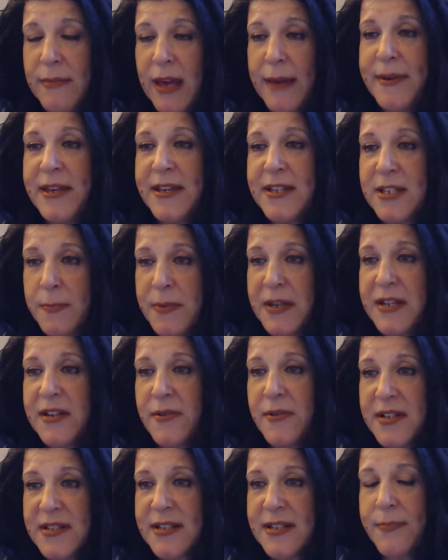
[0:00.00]
Maybe you should be
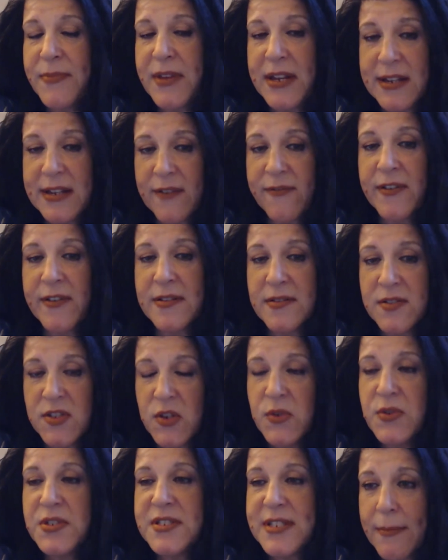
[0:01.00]
doing something different.
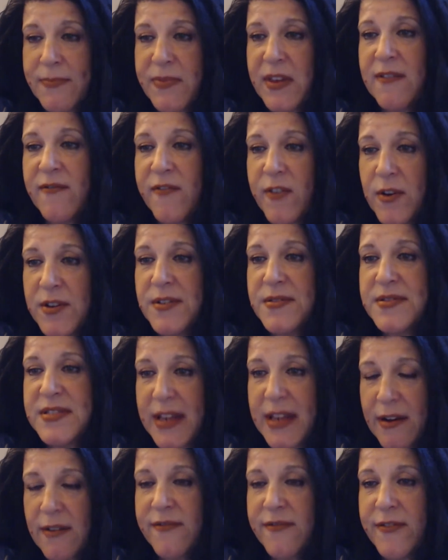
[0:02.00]
Do something for
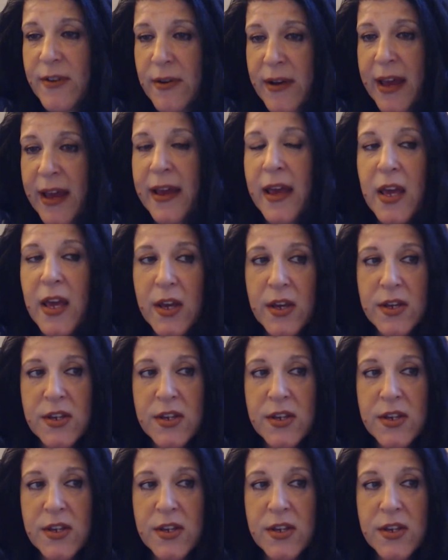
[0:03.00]
yourself, okay?